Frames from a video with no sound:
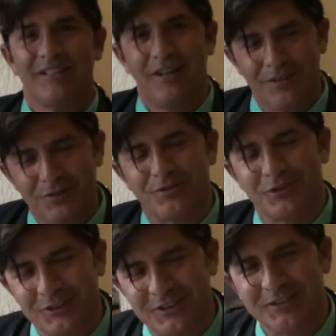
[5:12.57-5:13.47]
of the
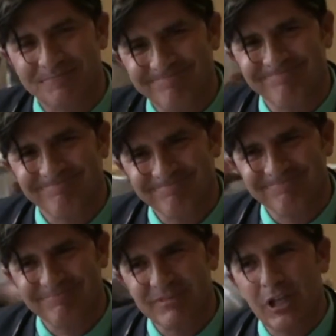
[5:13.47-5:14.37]

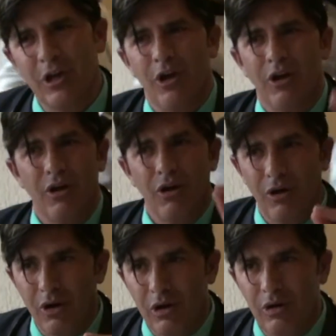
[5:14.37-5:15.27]
fruit.
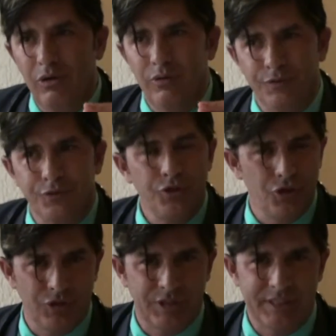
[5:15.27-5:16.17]
All fruit
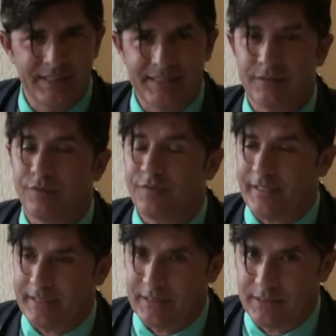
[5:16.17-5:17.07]
juices
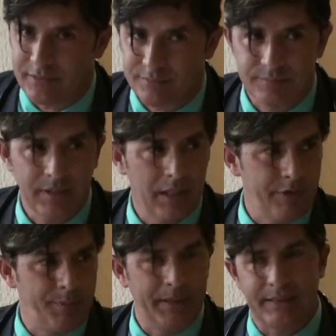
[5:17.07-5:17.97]
fatten. I'll
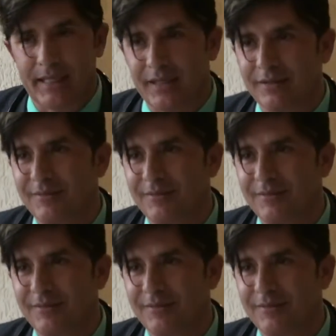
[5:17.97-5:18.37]
repeat that.